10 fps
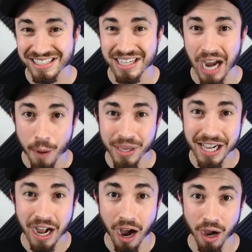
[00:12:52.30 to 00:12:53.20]
coming
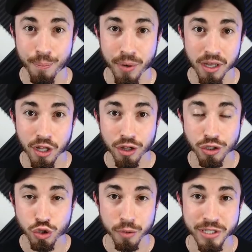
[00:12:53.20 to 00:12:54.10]
up. There's
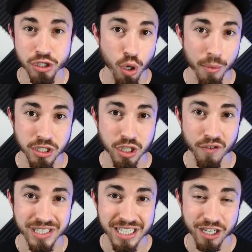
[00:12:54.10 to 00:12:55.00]
going to be so much
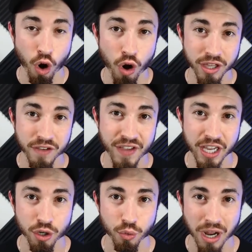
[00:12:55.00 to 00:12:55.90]
coverage here on the
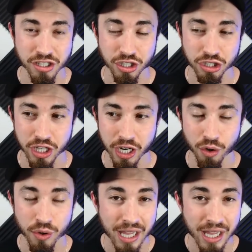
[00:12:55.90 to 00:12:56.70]
Fanco Wrestling channel